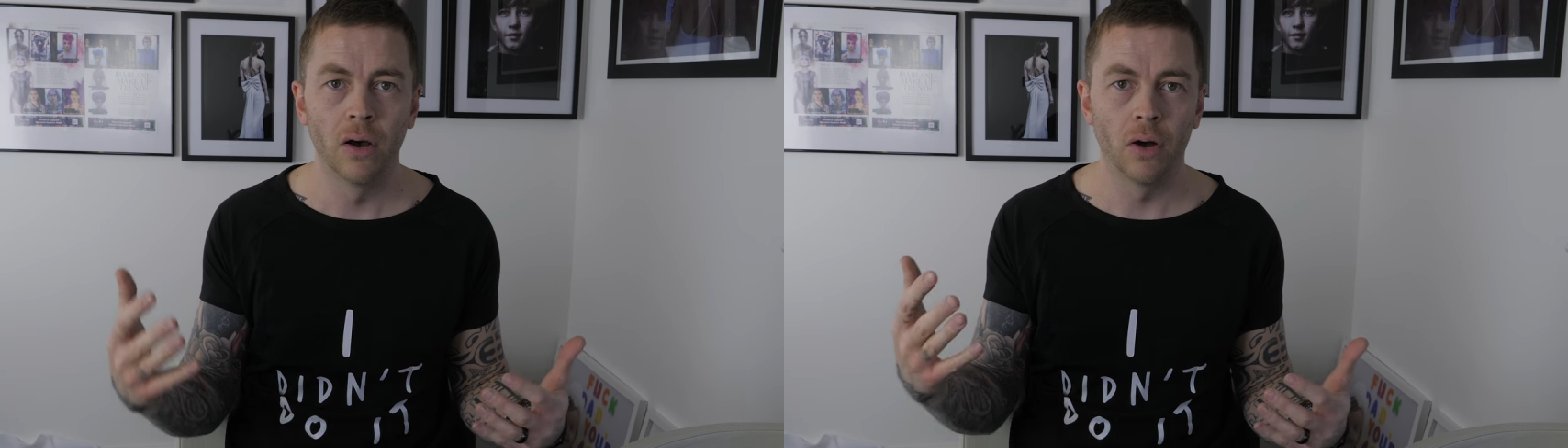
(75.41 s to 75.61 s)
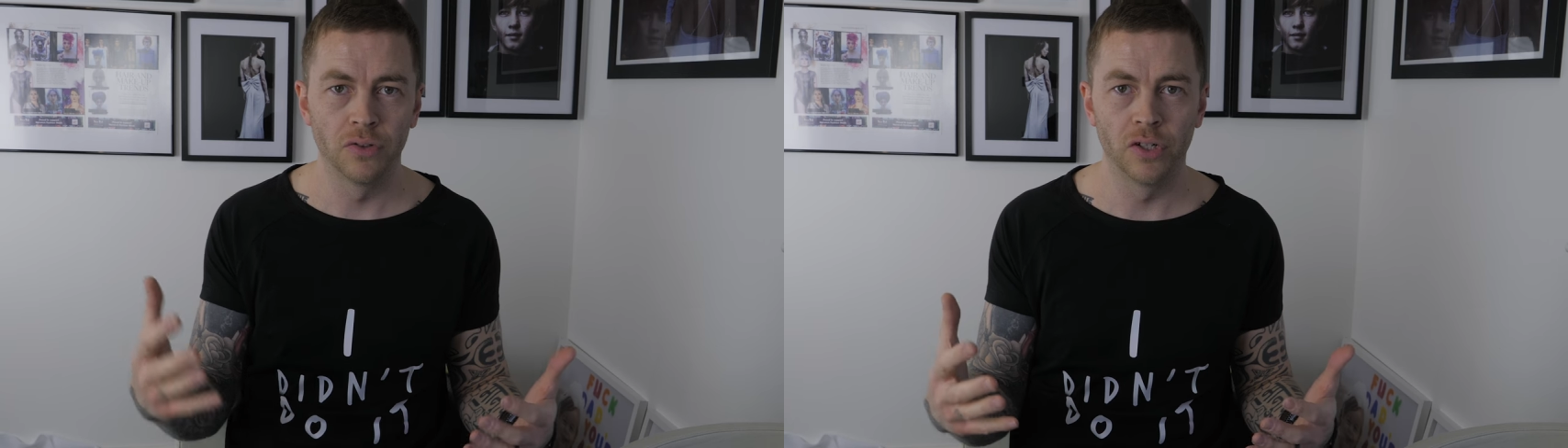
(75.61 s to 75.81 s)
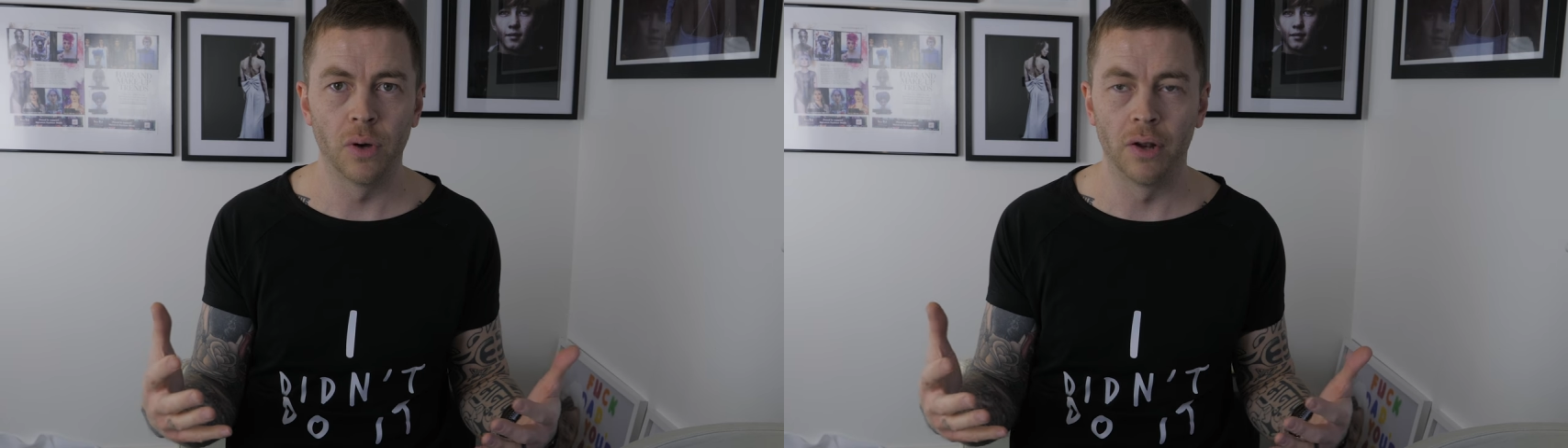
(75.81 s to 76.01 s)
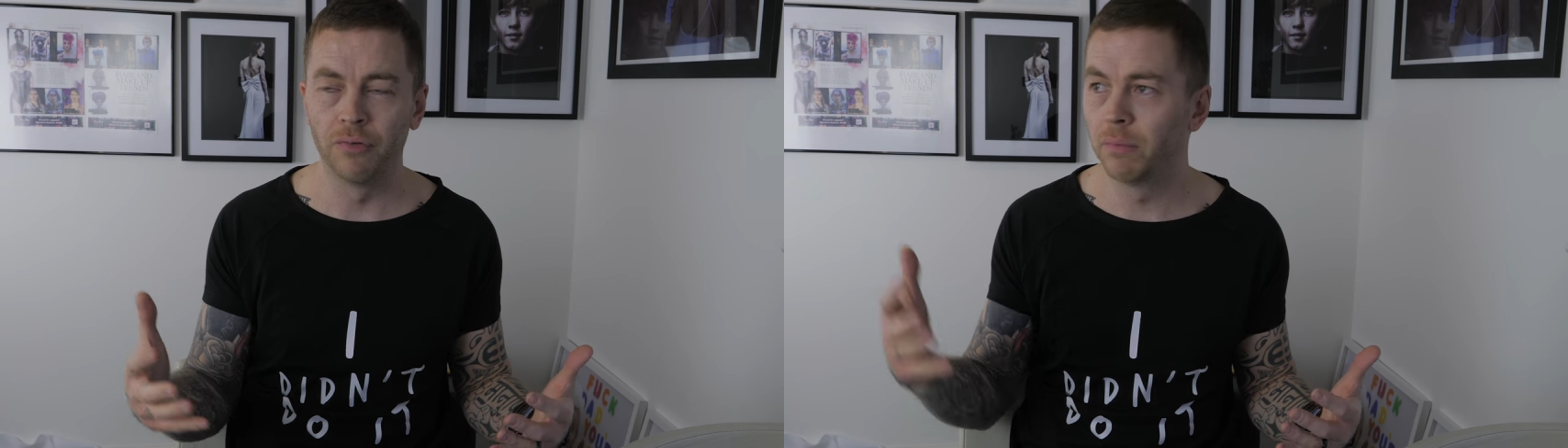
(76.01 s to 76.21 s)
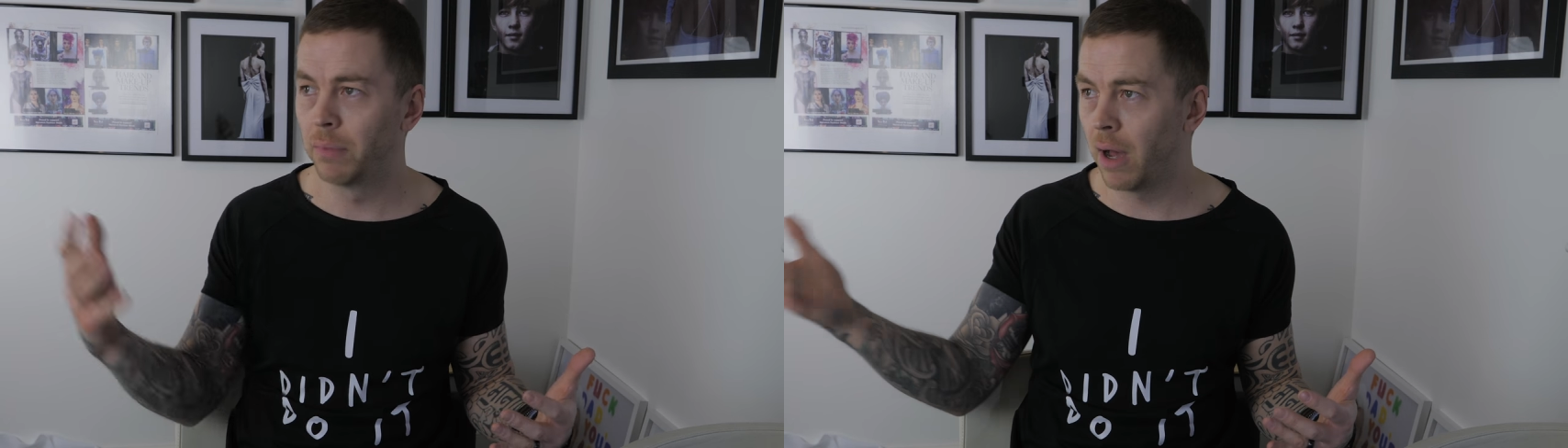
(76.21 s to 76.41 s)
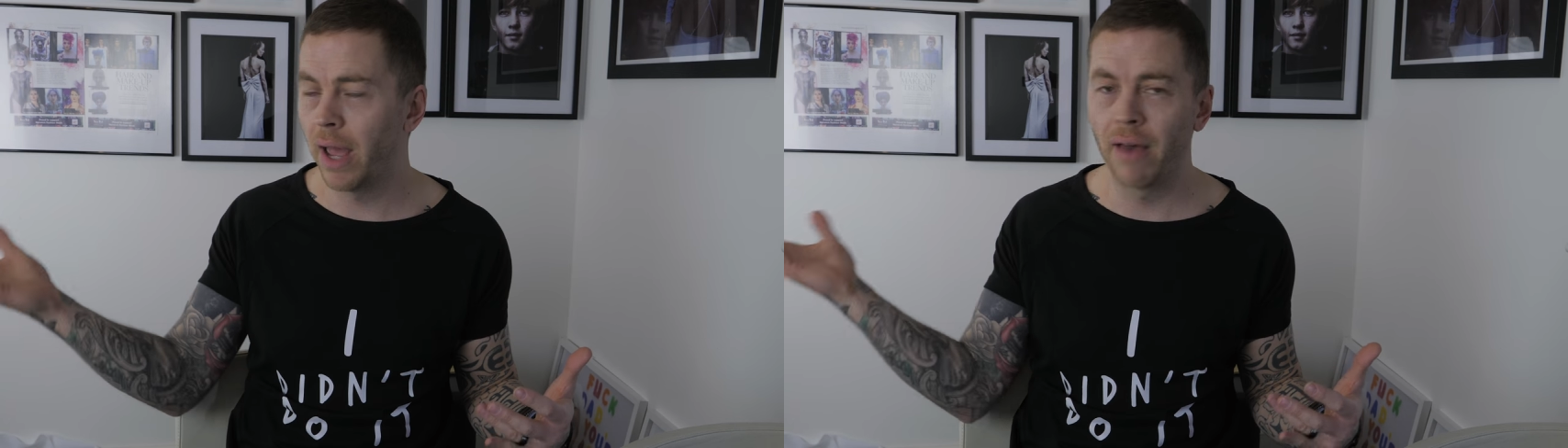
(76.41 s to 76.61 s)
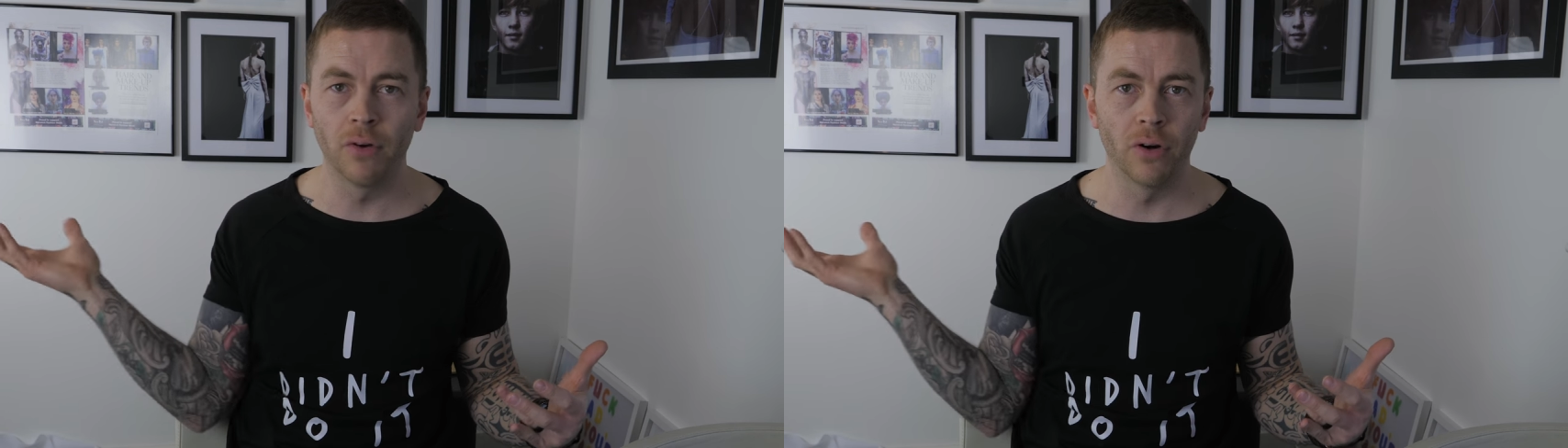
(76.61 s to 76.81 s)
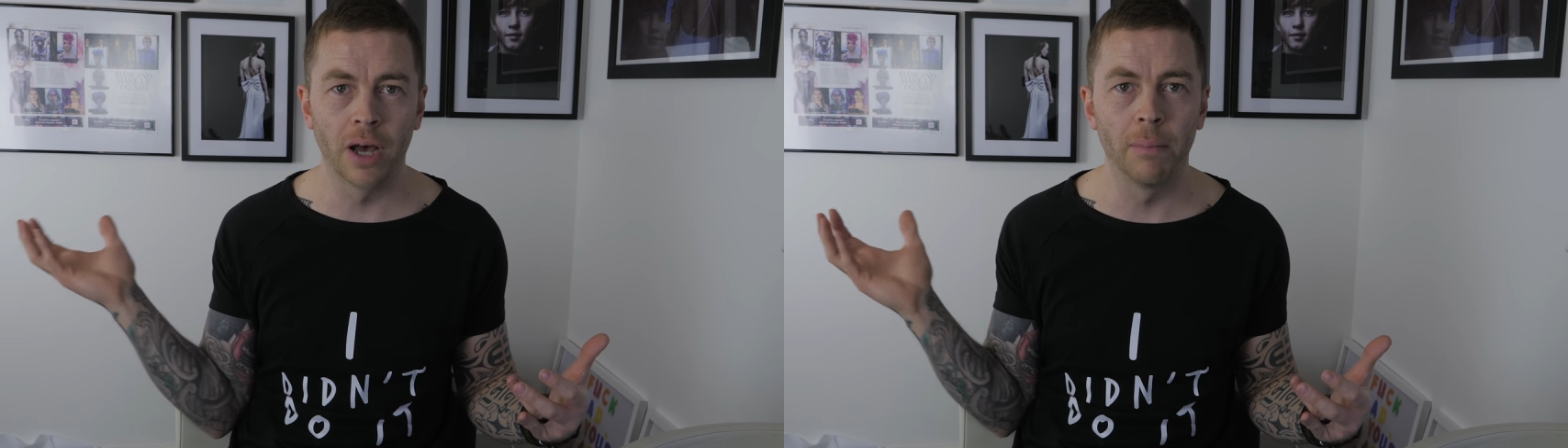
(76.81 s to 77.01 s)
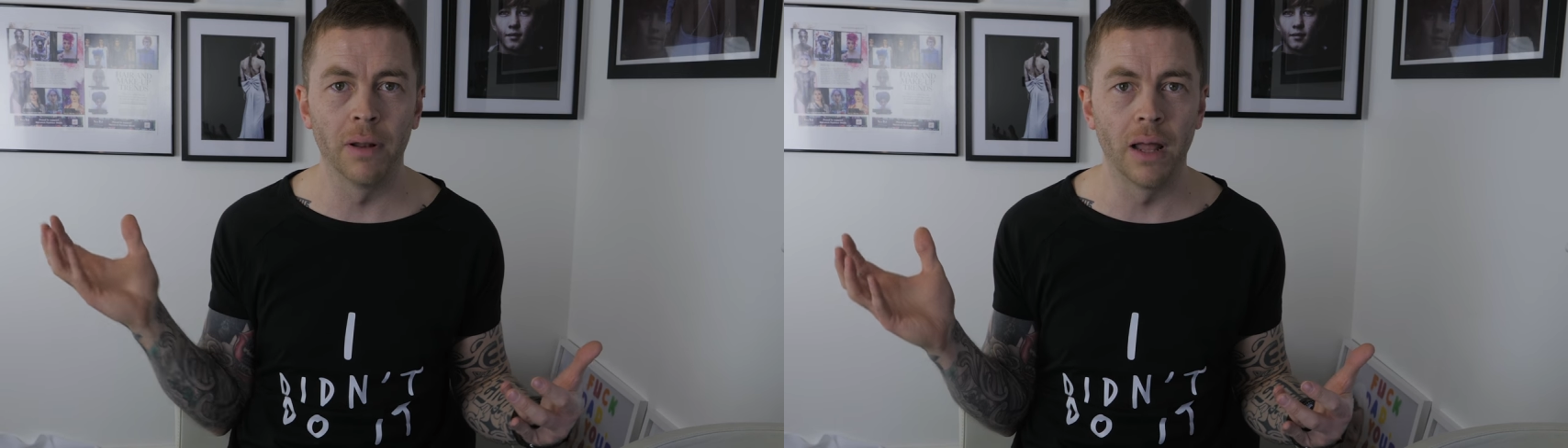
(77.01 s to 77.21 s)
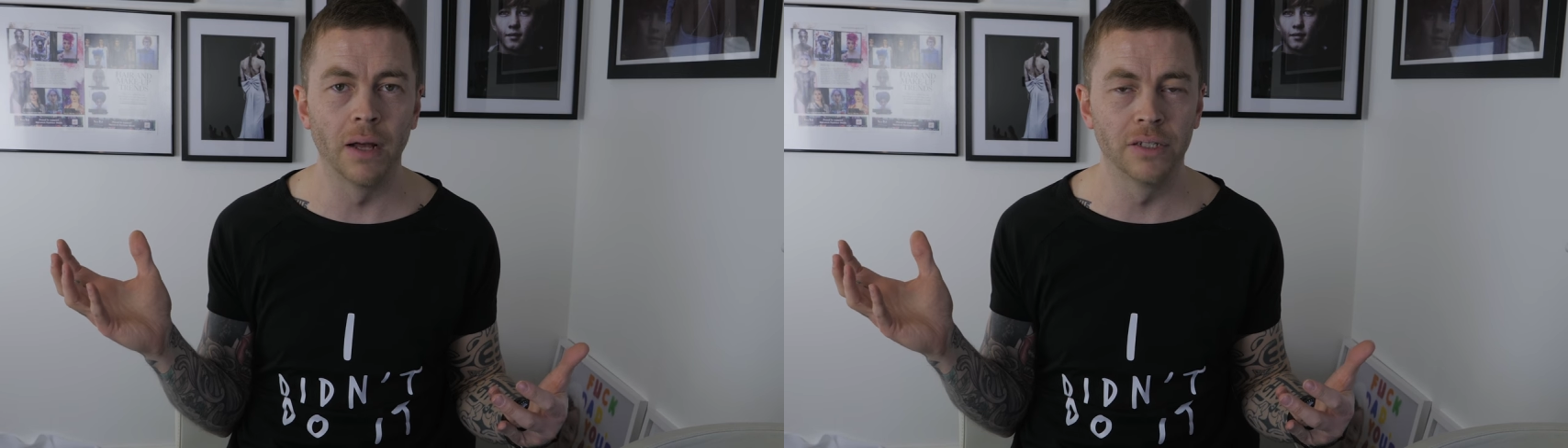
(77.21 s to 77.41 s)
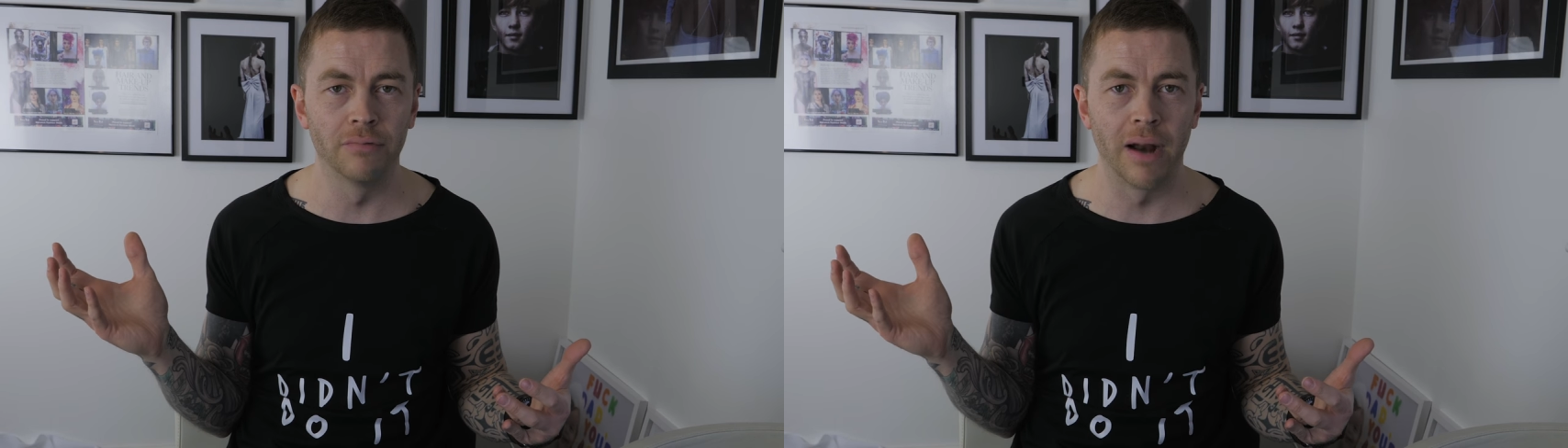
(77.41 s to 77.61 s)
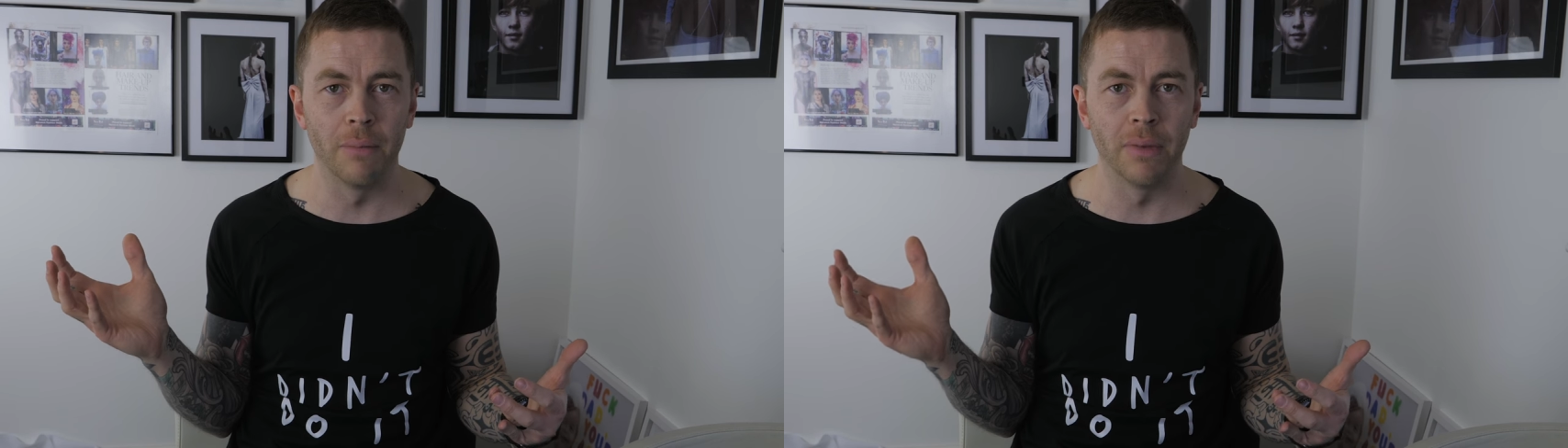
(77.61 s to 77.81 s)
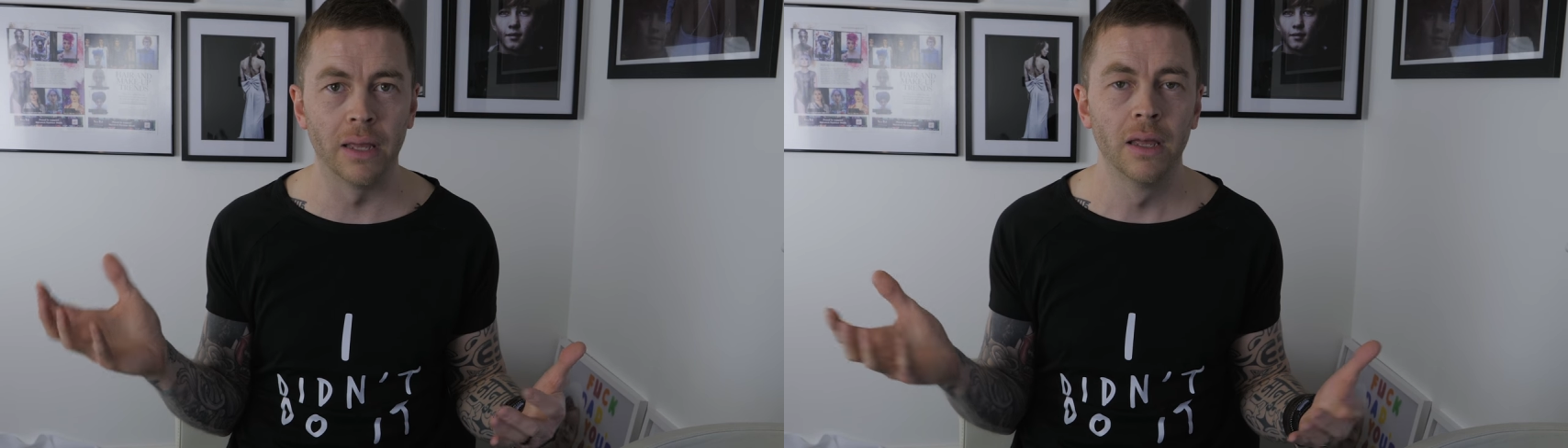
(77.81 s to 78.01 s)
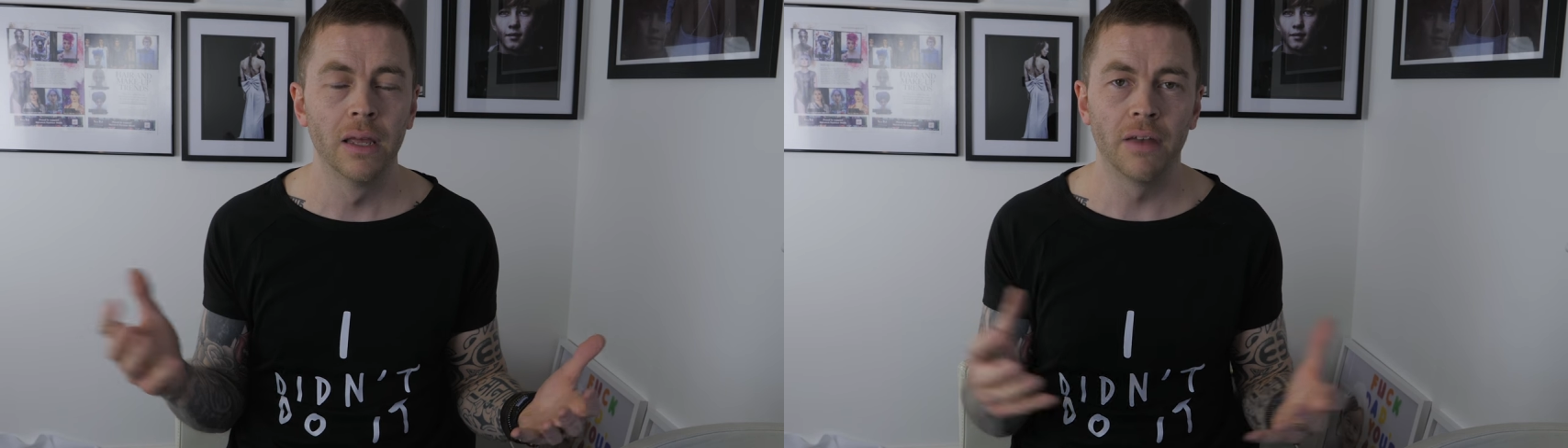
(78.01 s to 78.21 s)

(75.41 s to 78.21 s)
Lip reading: on 200, but I have got a couple of lights around me.